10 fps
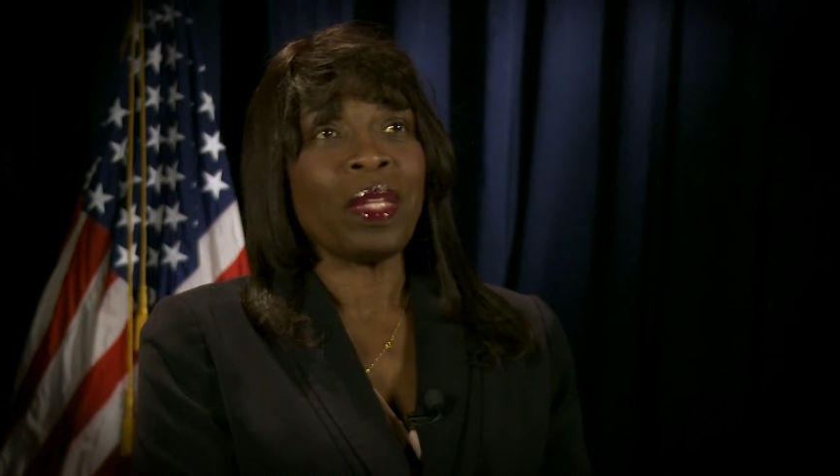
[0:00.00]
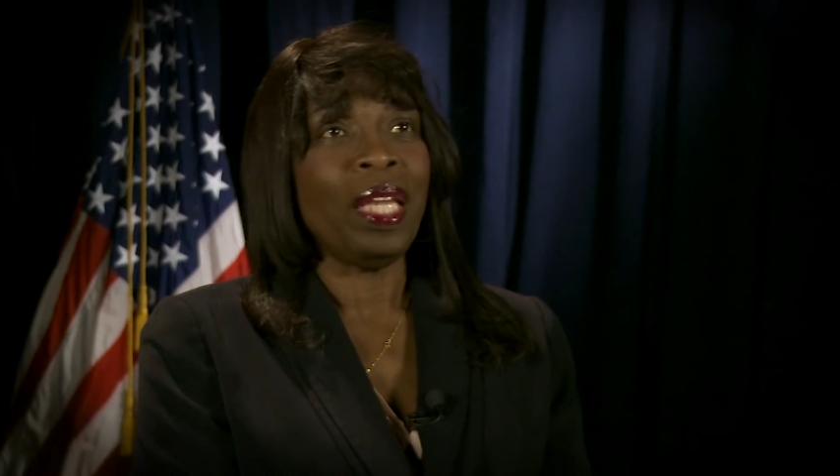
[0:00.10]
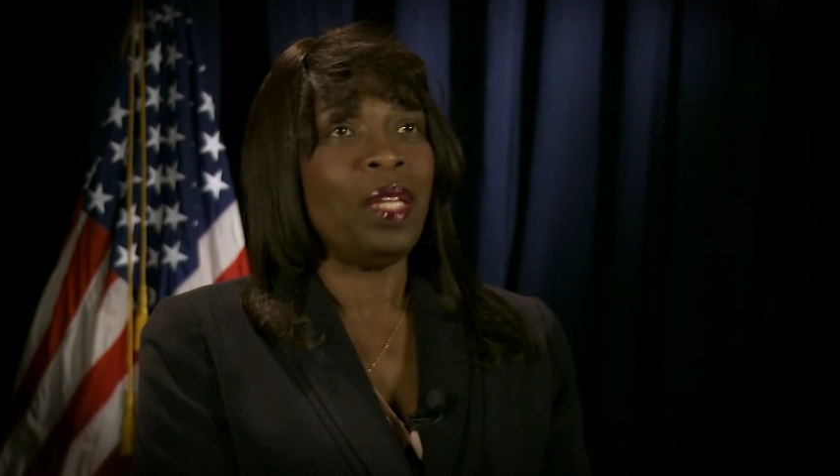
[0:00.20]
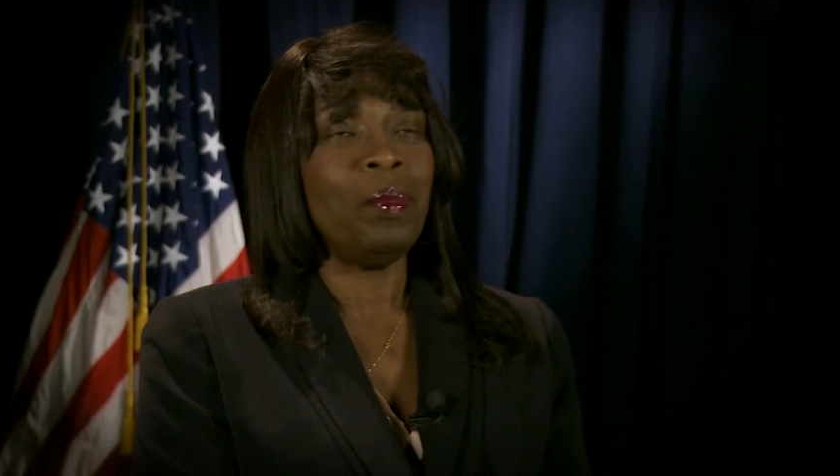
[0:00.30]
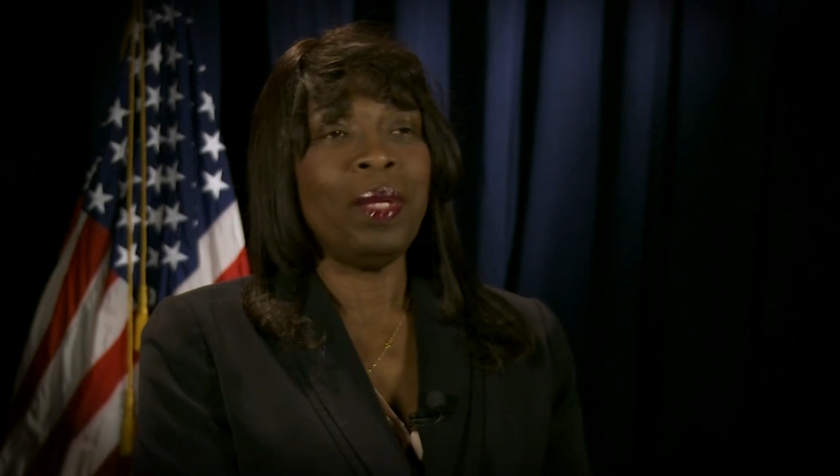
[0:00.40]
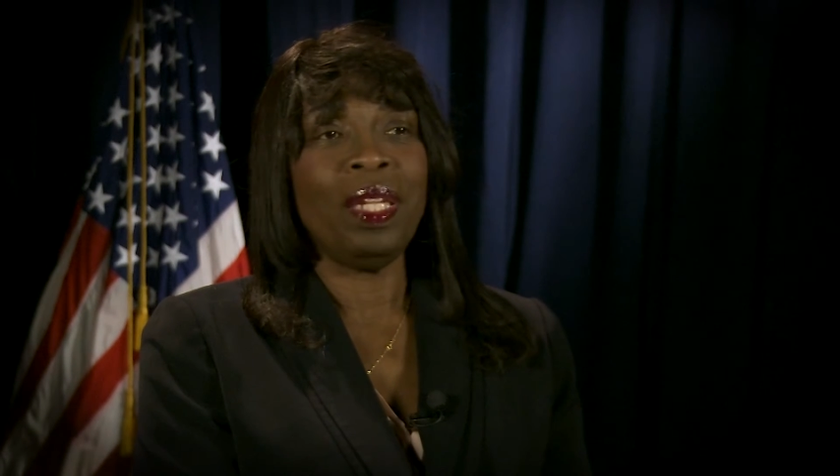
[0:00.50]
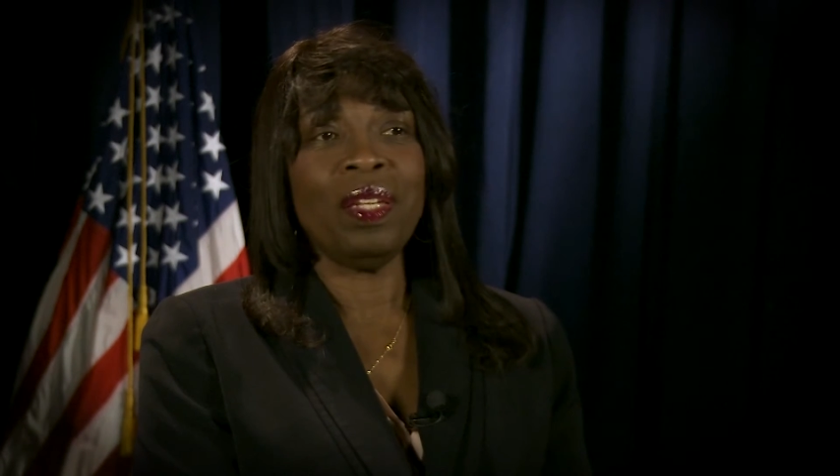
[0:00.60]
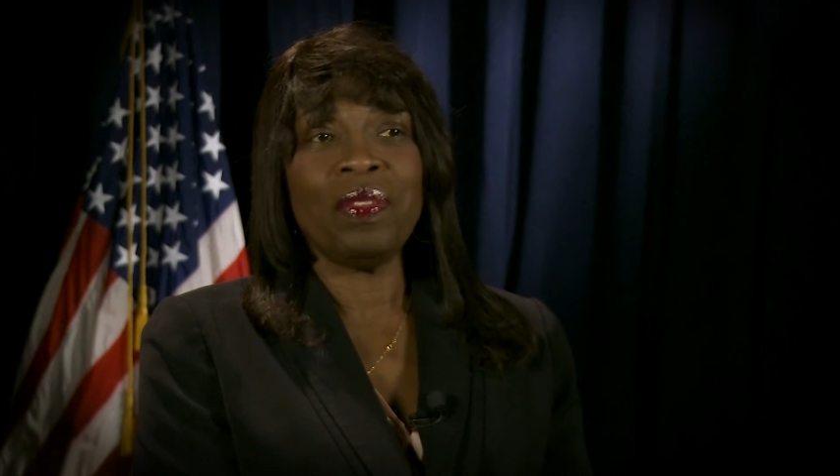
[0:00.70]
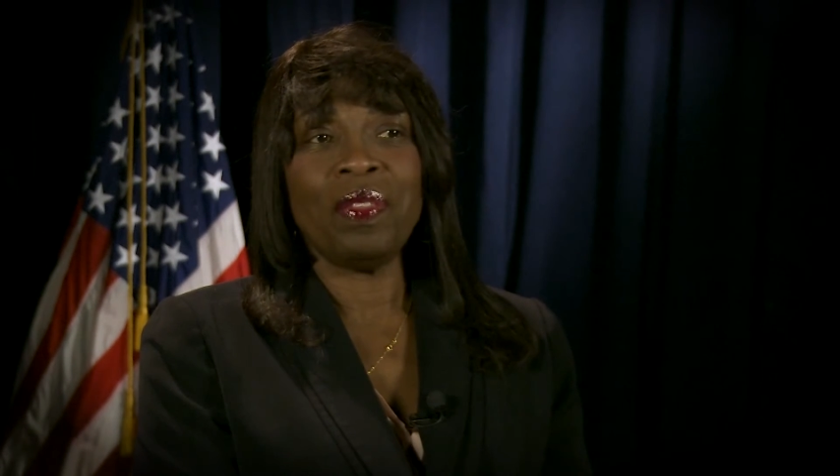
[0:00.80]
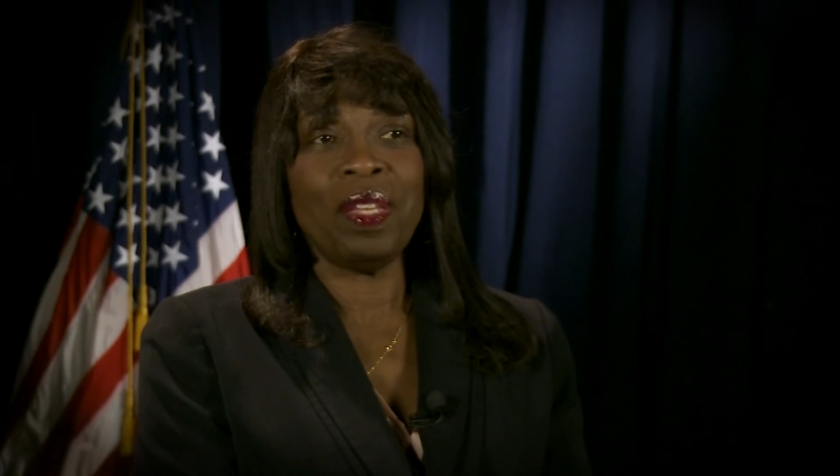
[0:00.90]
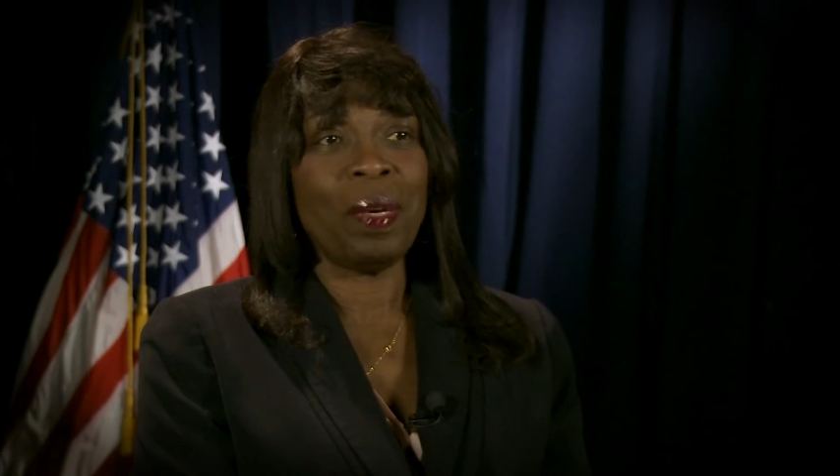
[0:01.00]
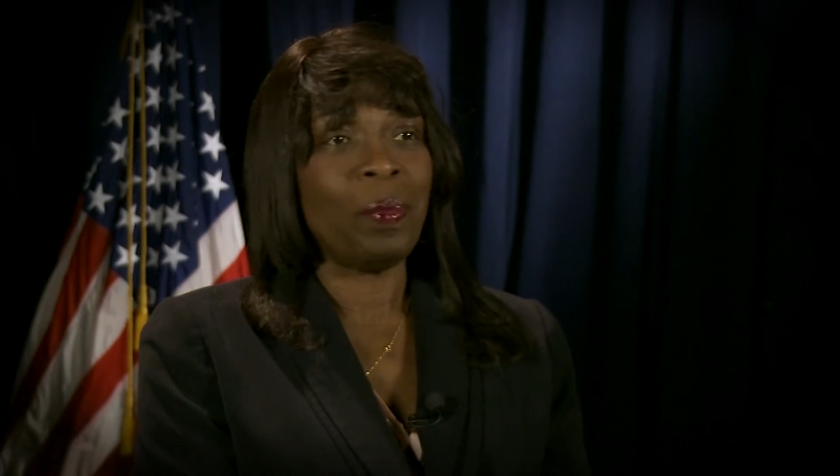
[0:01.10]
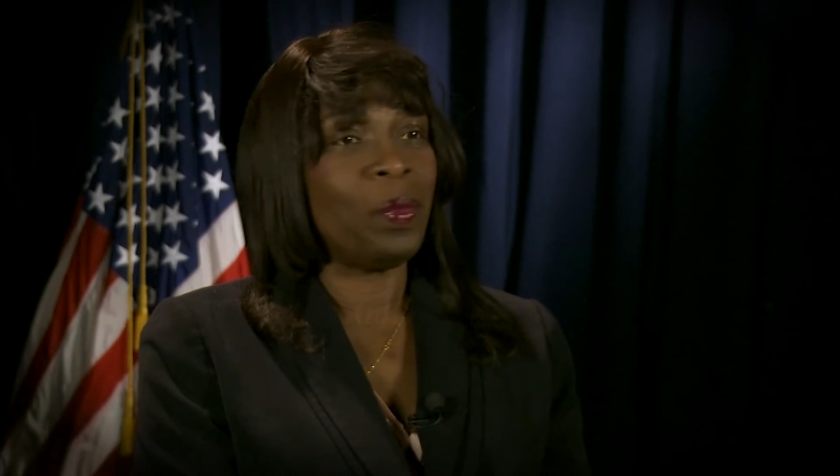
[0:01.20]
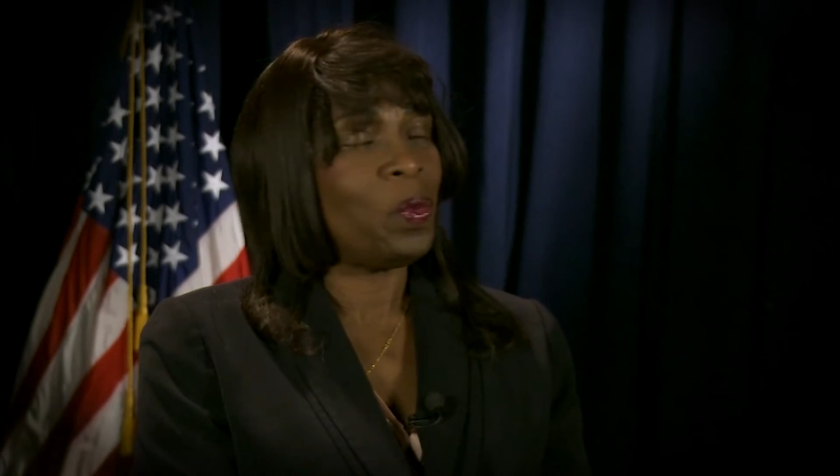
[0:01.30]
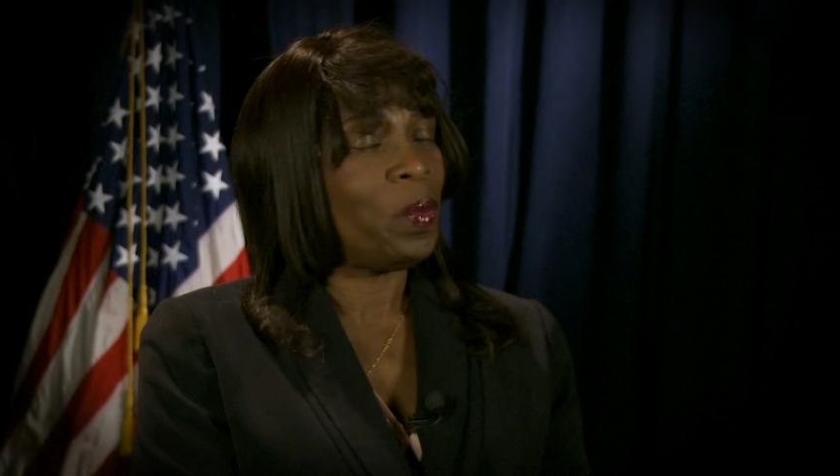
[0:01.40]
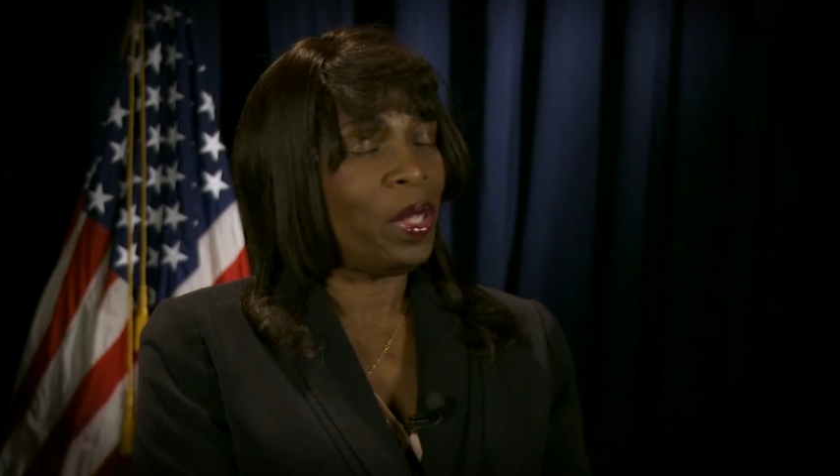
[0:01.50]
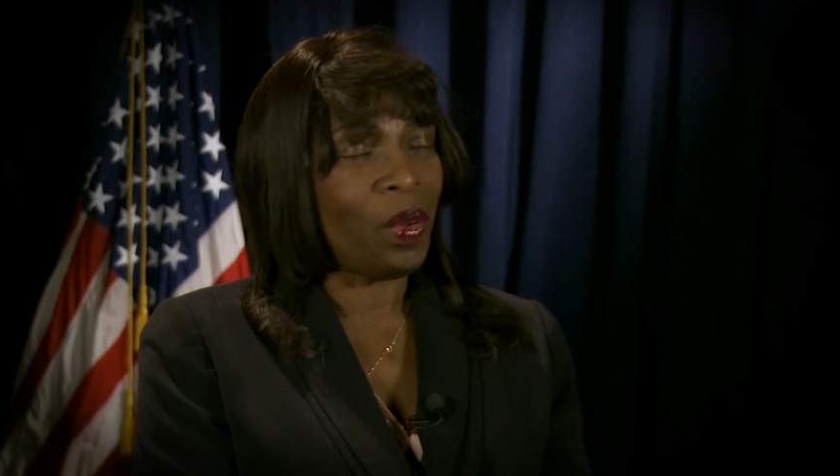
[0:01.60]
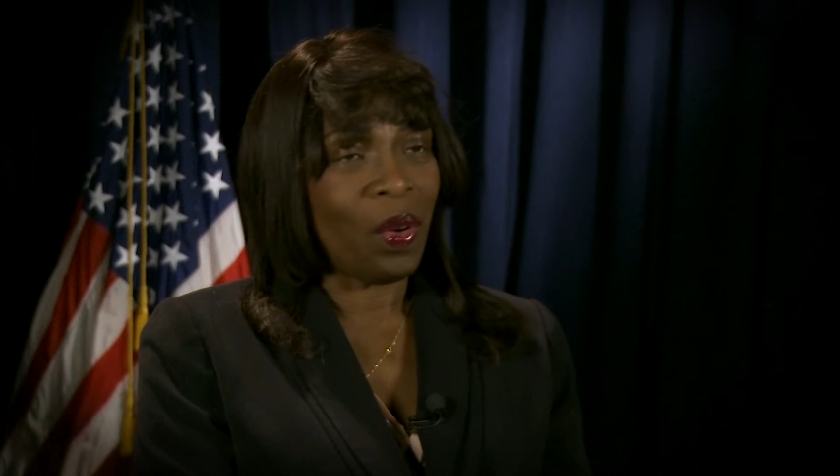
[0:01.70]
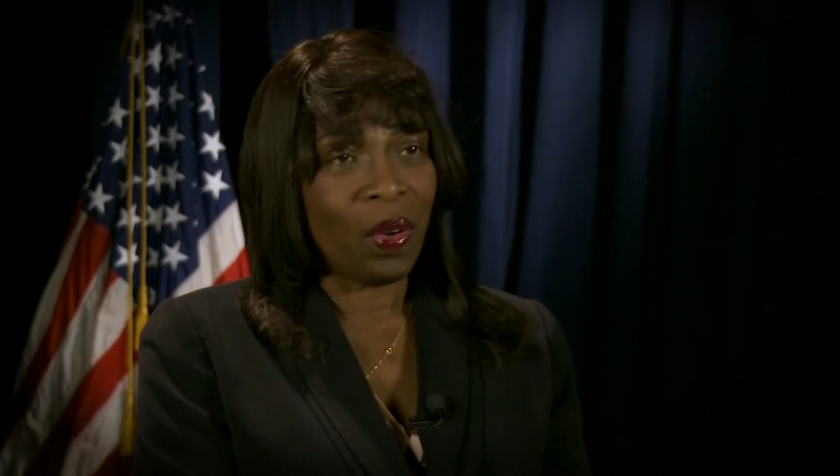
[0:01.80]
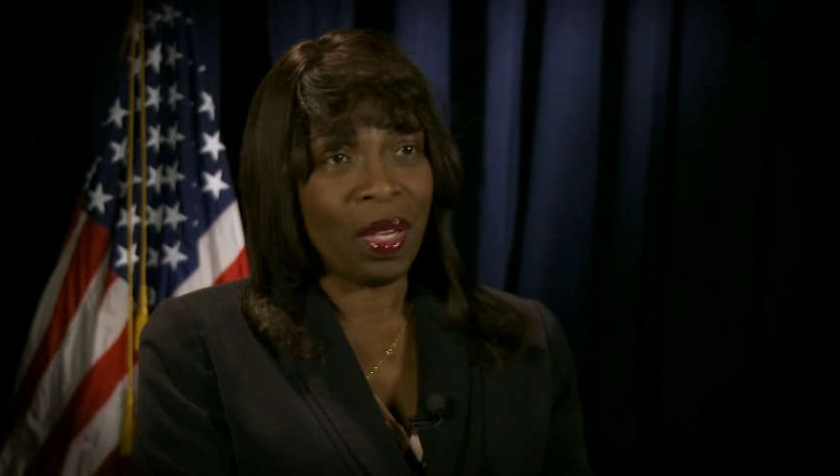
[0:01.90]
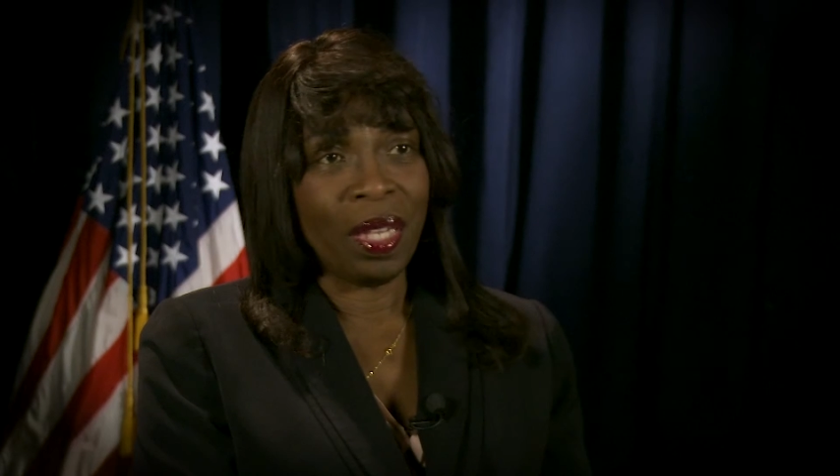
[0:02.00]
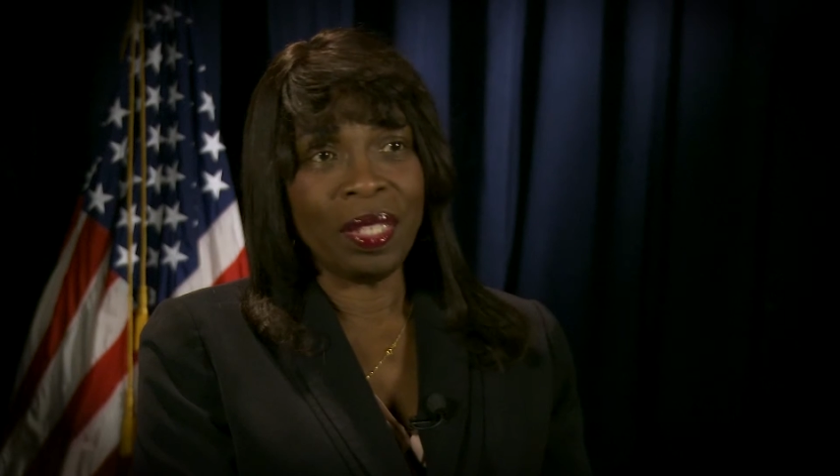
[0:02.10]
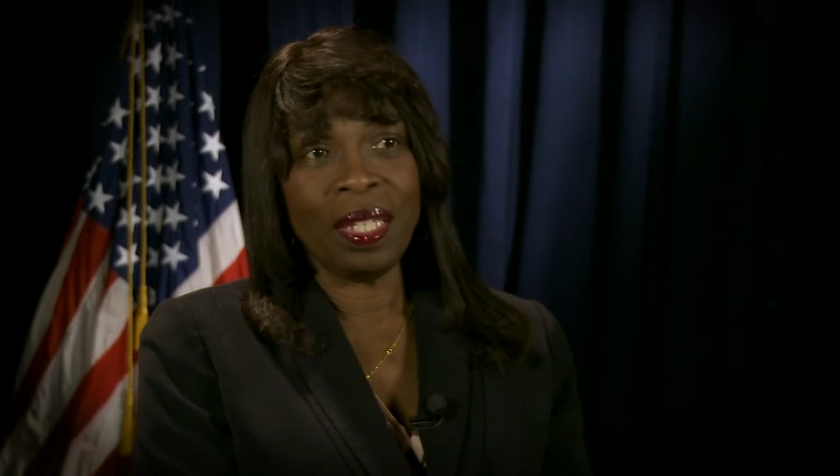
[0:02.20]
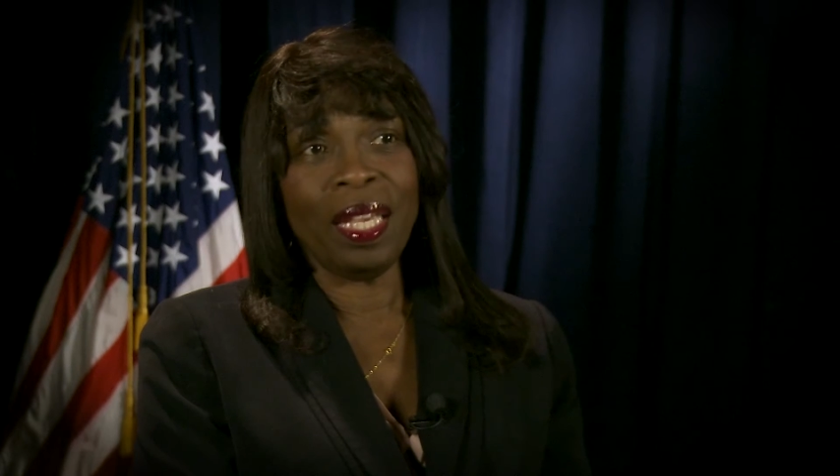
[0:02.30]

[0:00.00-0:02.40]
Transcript: And many of them went on